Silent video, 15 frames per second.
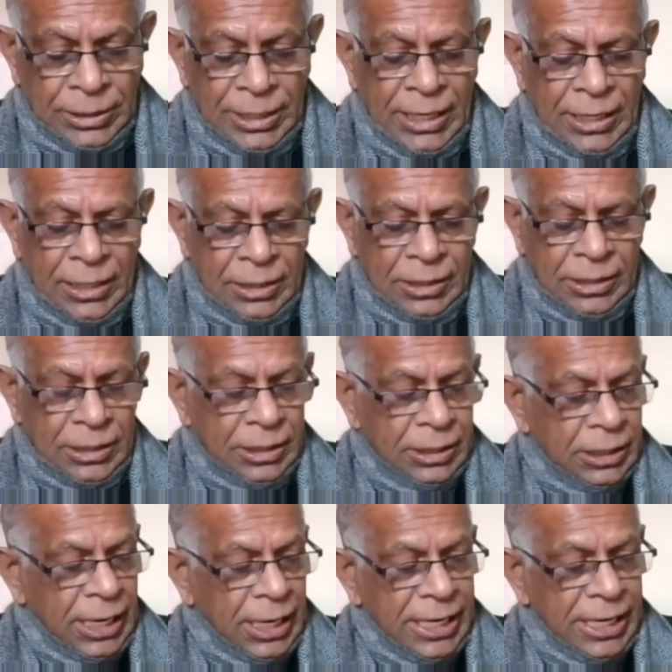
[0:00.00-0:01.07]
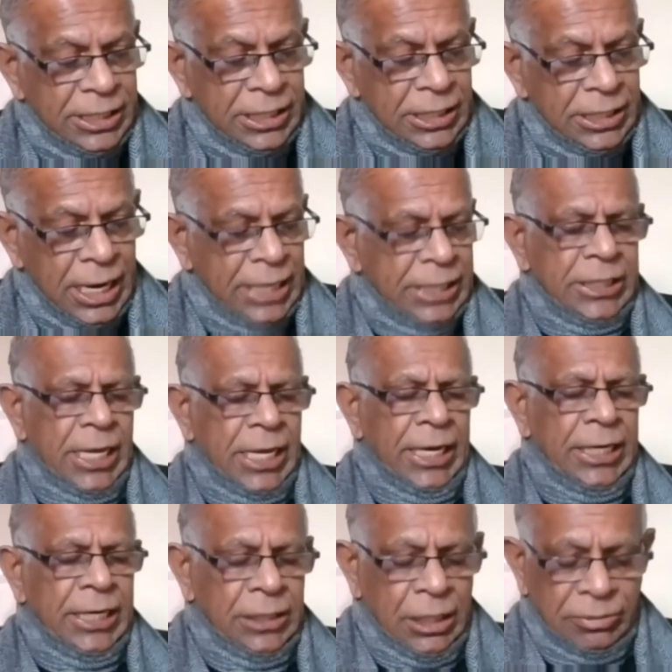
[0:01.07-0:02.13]
Then in
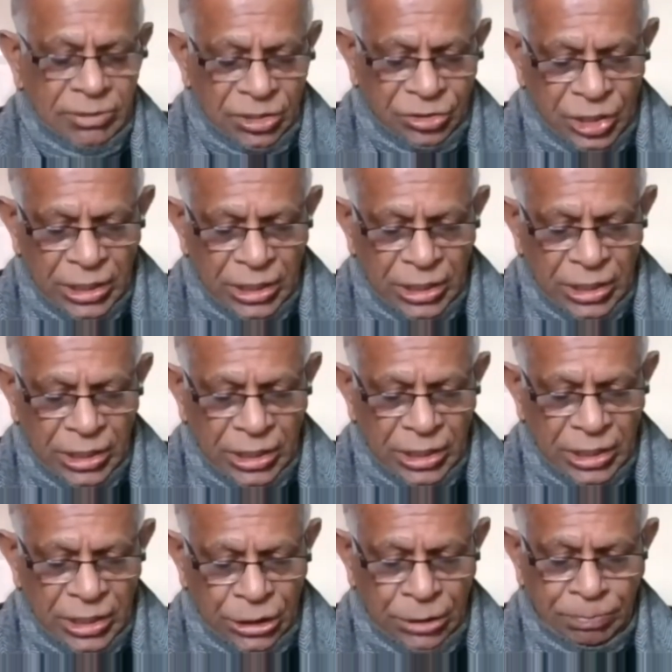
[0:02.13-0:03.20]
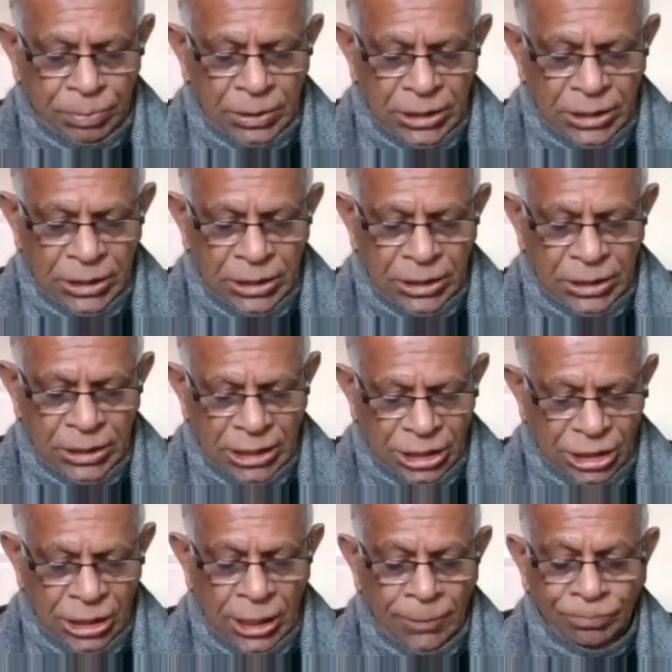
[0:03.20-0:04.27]
1999, there was a change of leadership in
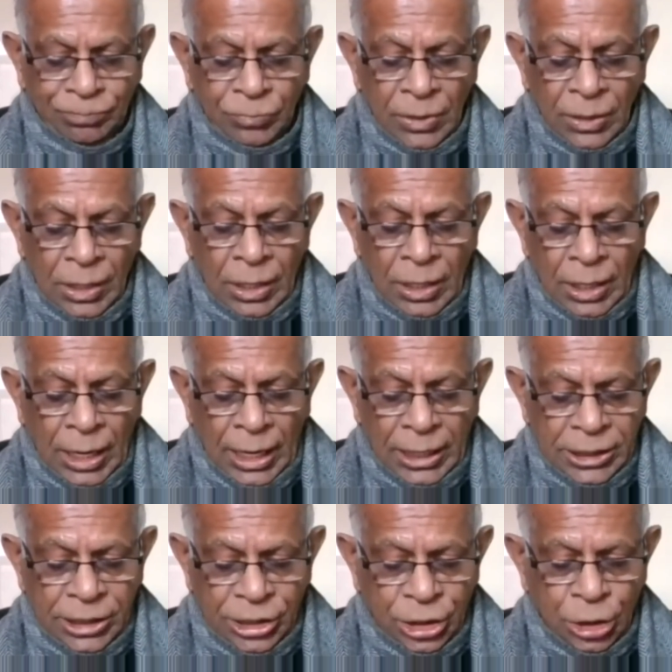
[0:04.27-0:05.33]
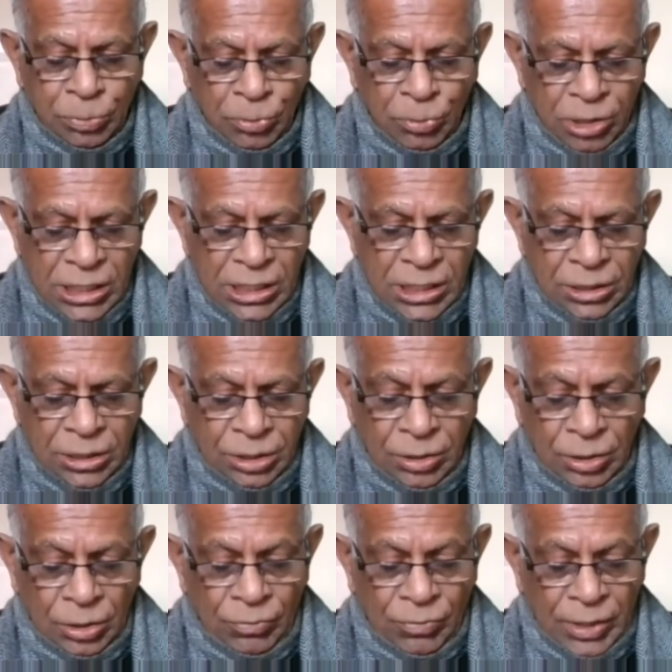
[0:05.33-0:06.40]
Indonesia, and the East
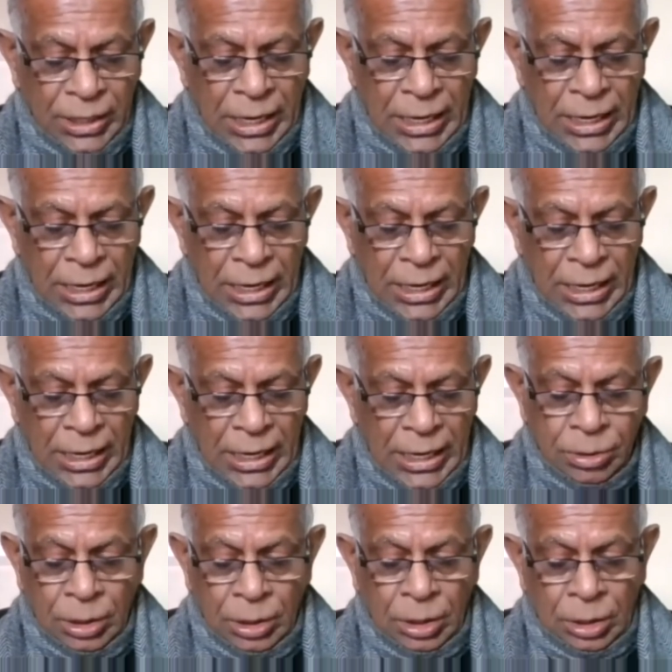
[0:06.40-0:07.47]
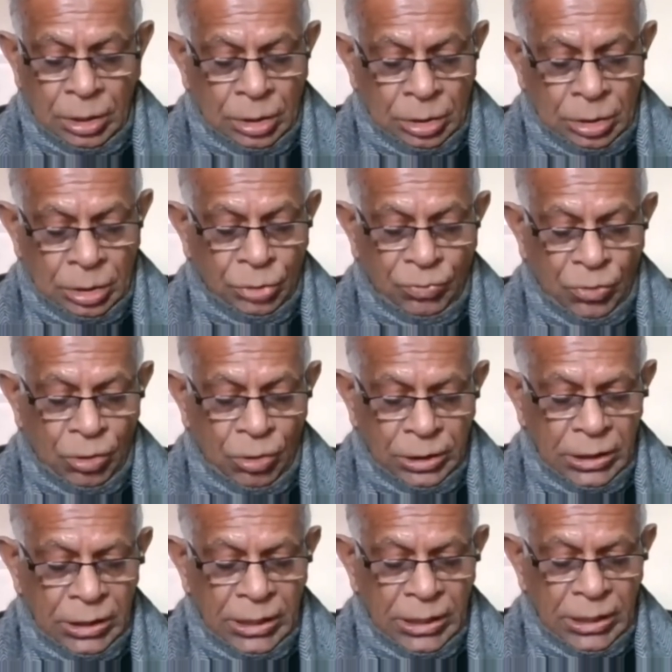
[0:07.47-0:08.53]
Timorese were allowed to
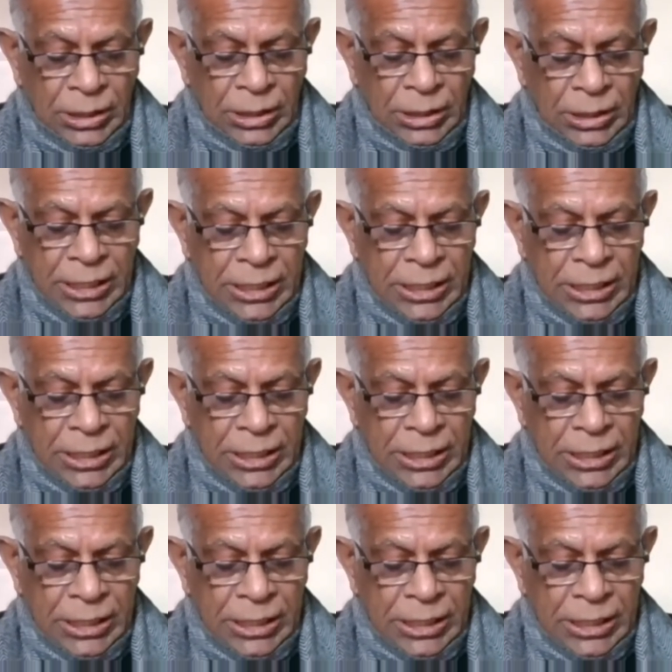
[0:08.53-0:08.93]
vote in an